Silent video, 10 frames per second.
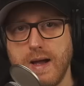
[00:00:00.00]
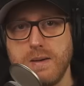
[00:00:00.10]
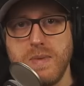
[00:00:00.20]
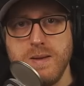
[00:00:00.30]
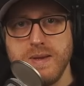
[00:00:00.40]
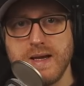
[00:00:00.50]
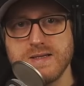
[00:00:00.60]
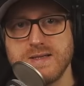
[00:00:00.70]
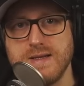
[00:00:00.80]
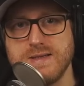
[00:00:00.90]
And maybe
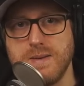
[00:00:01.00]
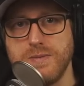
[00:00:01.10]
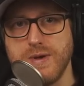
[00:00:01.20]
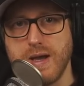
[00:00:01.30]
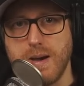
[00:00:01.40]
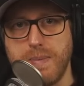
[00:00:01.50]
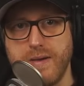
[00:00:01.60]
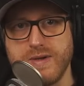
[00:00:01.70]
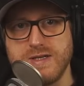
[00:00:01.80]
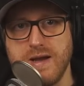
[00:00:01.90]
that says something
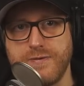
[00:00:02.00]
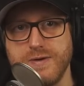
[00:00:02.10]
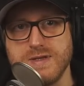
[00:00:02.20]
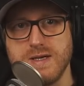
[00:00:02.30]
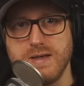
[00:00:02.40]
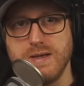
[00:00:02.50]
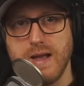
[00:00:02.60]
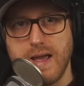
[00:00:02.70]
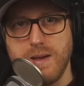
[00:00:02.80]
about the difference in